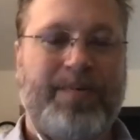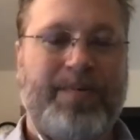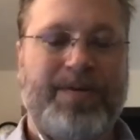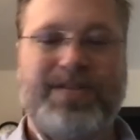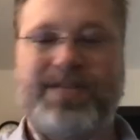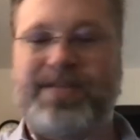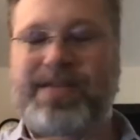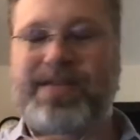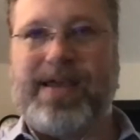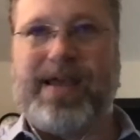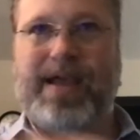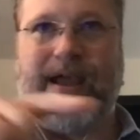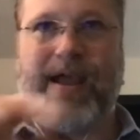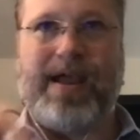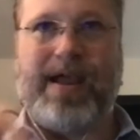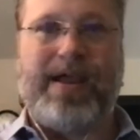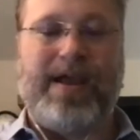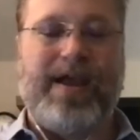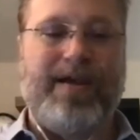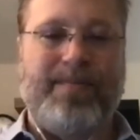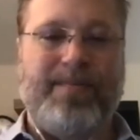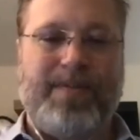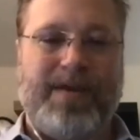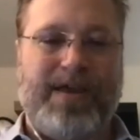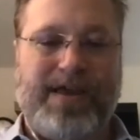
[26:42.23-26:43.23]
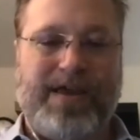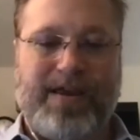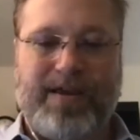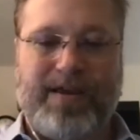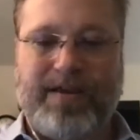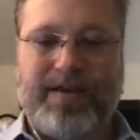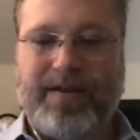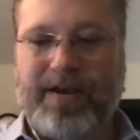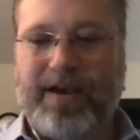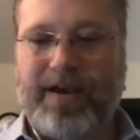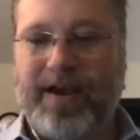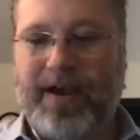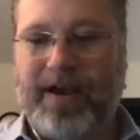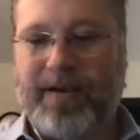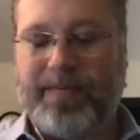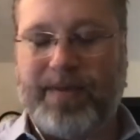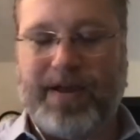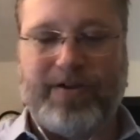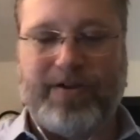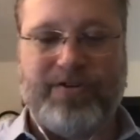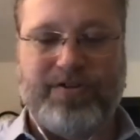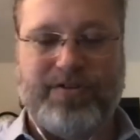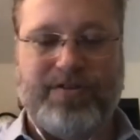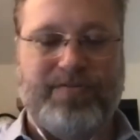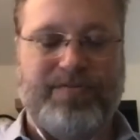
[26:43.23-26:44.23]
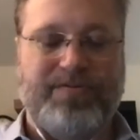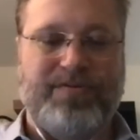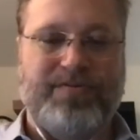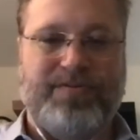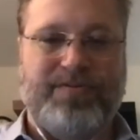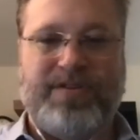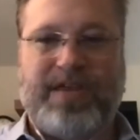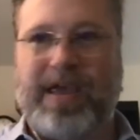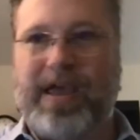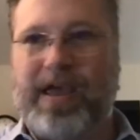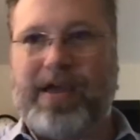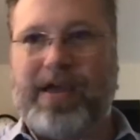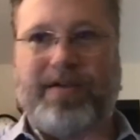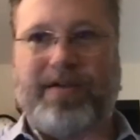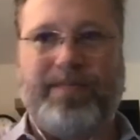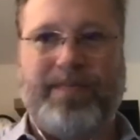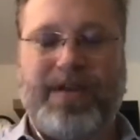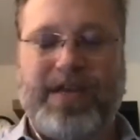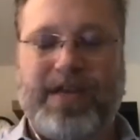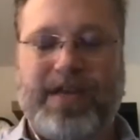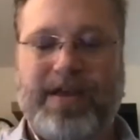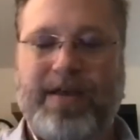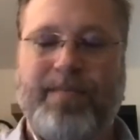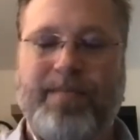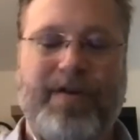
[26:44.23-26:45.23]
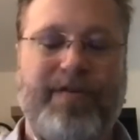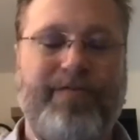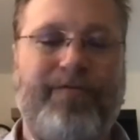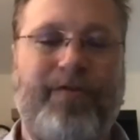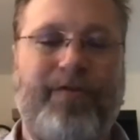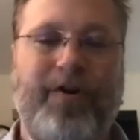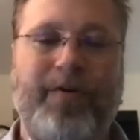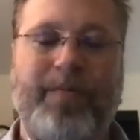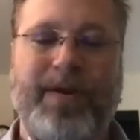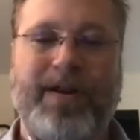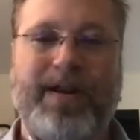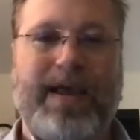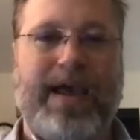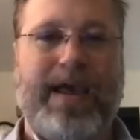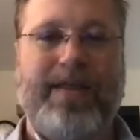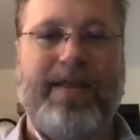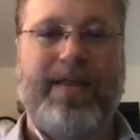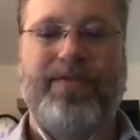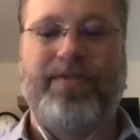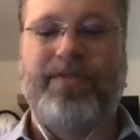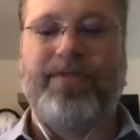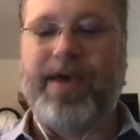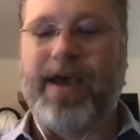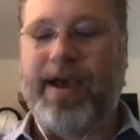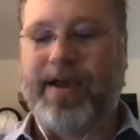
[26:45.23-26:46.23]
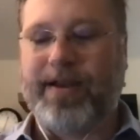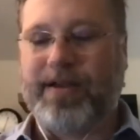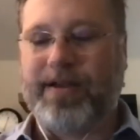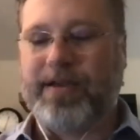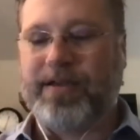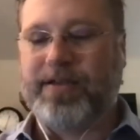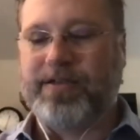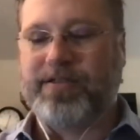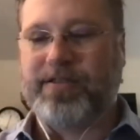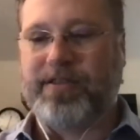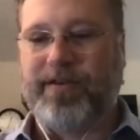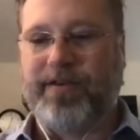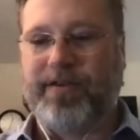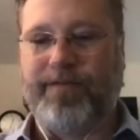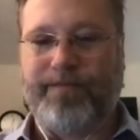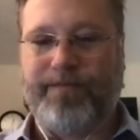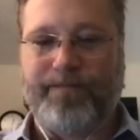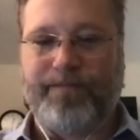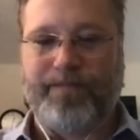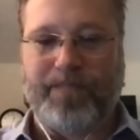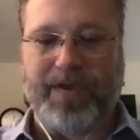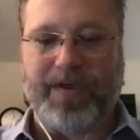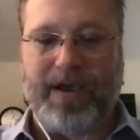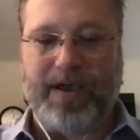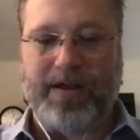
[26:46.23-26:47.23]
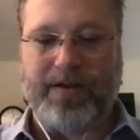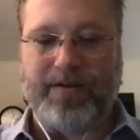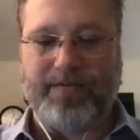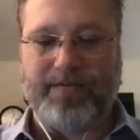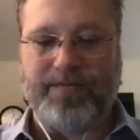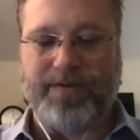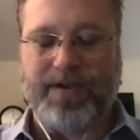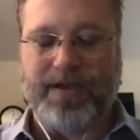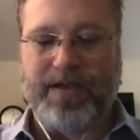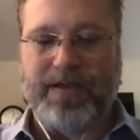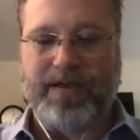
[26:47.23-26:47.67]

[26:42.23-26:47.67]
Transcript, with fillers: It's TAME um, and just TAME and metformin, and that is the kind of